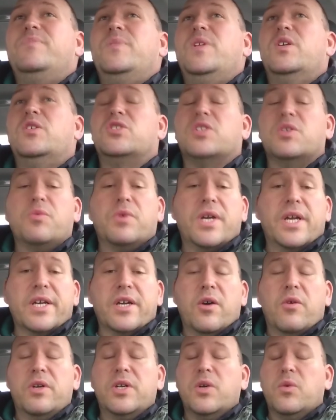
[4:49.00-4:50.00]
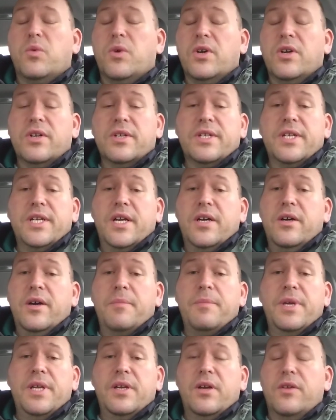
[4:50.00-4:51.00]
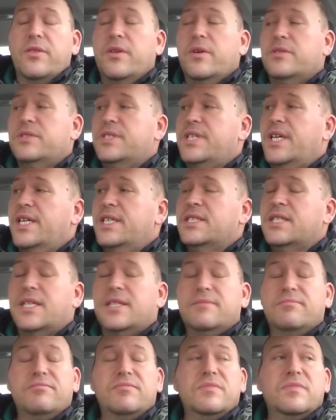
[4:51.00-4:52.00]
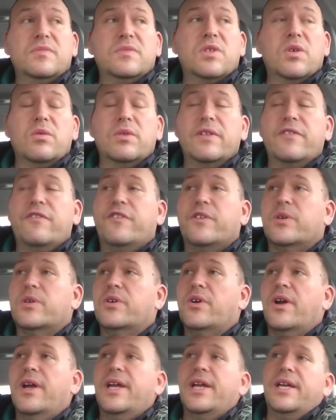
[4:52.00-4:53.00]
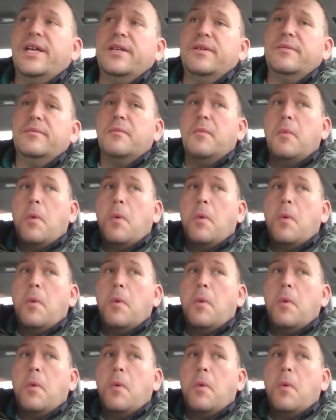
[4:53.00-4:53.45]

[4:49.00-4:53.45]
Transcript: Usually when I go into work, on those days I totally feel great.